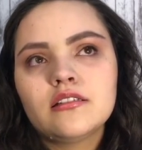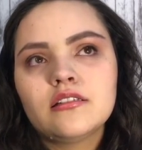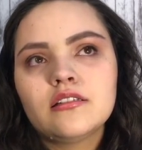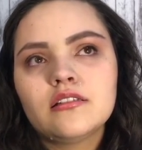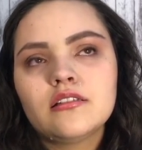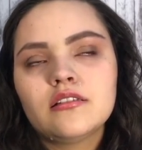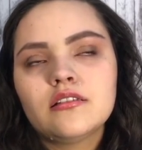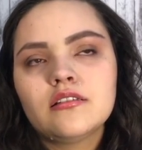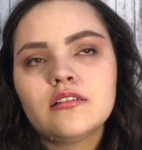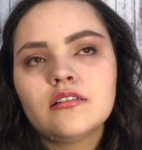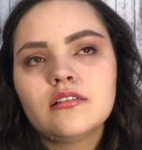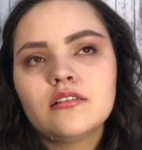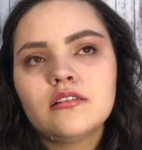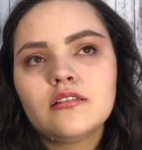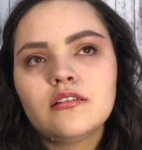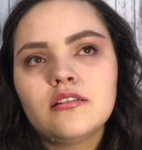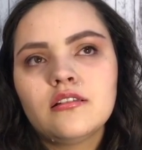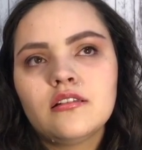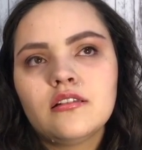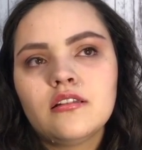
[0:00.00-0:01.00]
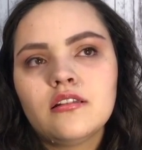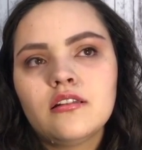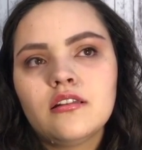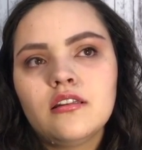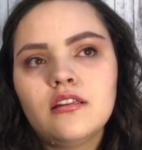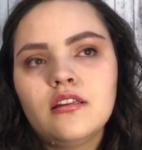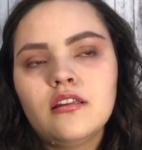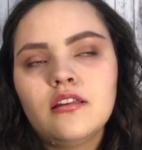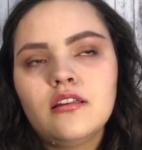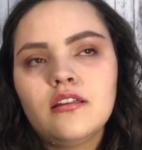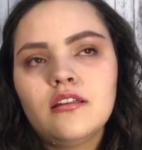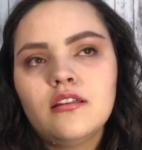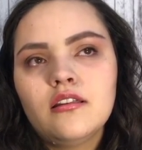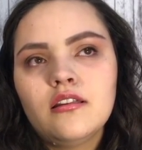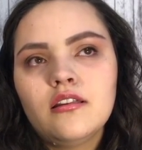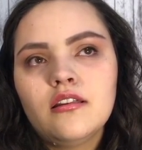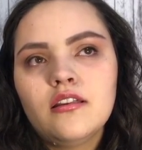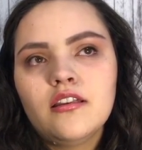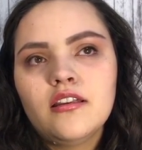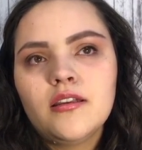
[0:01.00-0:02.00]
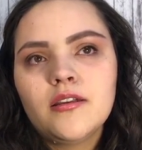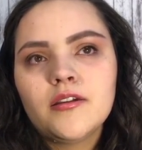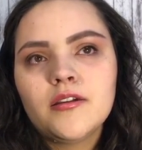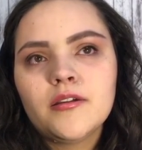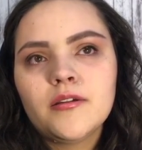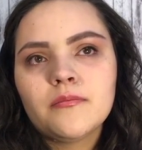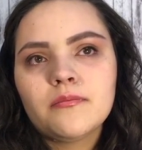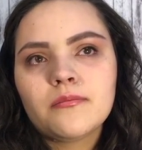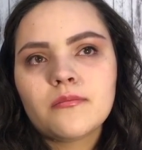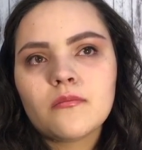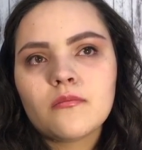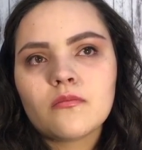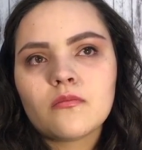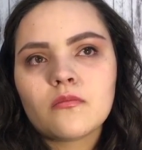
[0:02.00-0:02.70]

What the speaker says: (no one is talking)